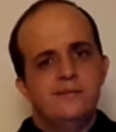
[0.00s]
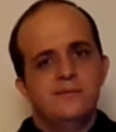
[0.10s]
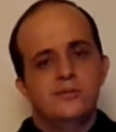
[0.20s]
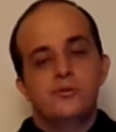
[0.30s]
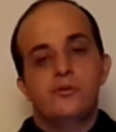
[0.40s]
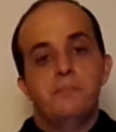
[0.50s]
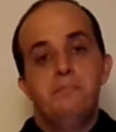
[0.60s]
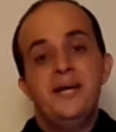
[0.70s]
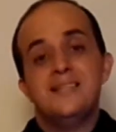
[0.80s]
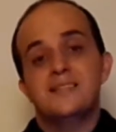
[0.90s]
So the
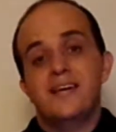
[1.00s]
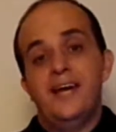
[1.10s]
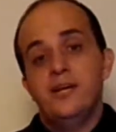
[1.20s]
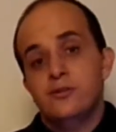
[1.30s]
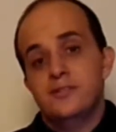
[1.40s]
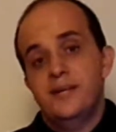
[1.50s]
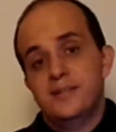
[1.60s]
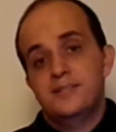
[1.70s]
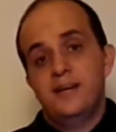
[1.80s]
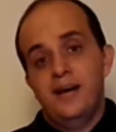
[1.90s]
best anchor
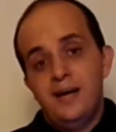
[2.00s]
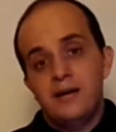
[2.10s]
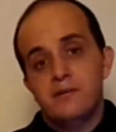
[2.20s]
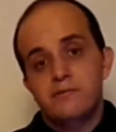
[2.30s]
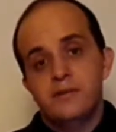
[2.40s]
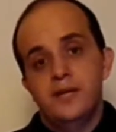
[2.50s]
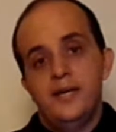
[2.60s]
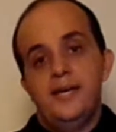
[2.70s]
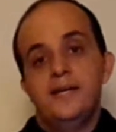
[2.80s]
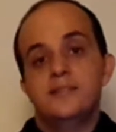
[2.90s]
text to have
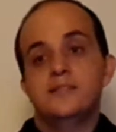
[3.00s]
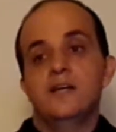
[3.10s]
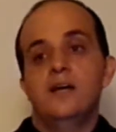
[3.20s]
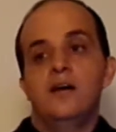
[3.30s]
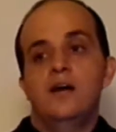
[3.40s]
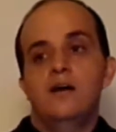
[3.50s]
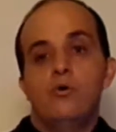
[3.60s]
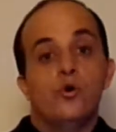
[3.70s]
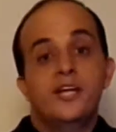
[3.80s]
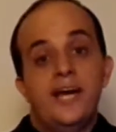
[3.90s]
is
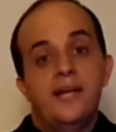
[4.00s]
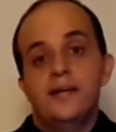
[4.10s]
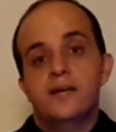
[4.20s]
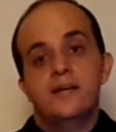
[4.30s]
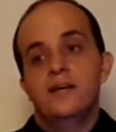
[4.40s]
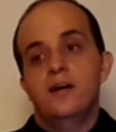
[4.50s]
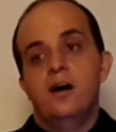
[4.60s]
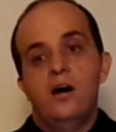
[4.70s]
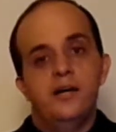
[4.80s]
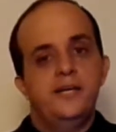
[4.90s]
organic
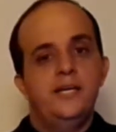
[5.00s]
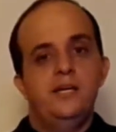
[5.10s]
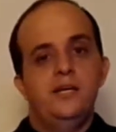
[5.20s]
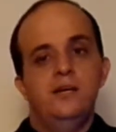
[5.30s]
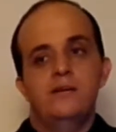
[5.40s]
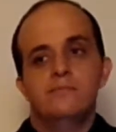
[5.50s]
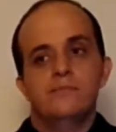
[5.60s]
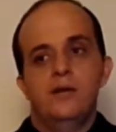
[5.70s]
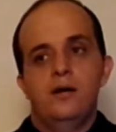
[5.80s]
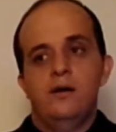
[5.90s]
honey,
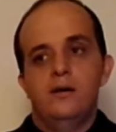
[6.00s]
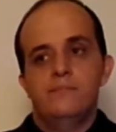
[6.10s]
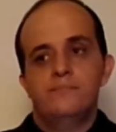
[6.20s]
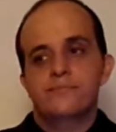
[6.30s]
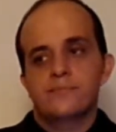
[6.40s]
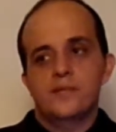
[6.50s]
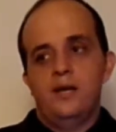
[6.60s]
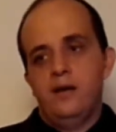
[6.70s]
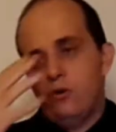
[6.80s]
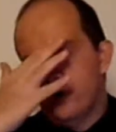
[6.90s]

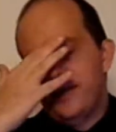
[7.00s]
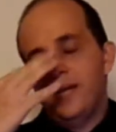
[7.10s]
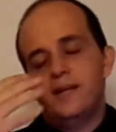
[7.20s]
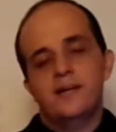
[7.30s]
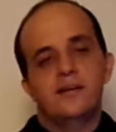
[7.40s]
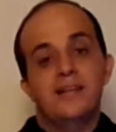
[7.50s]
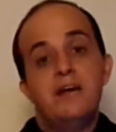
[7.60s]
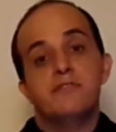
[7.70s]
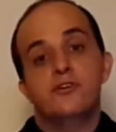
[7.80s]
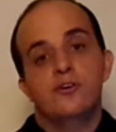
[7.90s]
organic
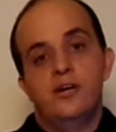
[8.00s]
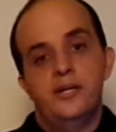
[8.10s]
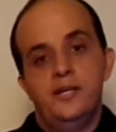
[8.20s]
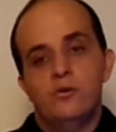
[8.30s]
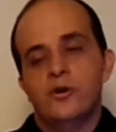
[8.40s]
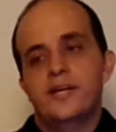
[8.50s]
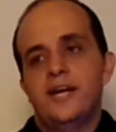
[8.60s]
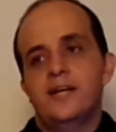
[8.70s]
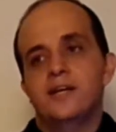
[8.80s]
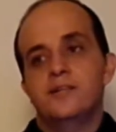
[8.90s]
lavender honey,
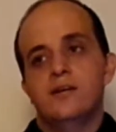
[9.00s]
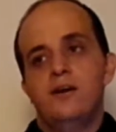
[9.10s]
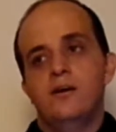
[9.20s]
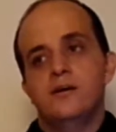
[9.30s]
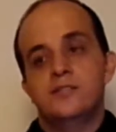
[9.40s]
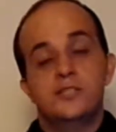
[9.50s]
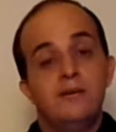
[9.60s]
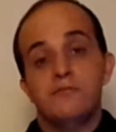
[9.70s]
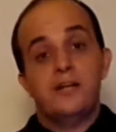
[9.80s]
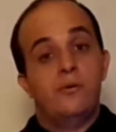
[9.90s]
organic
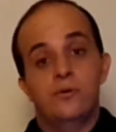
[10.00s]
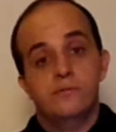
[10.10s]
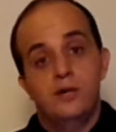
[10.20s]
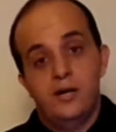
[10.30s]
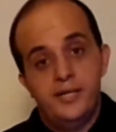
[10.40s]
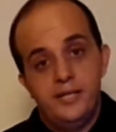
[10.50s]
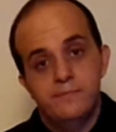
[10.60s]
sunflower honey,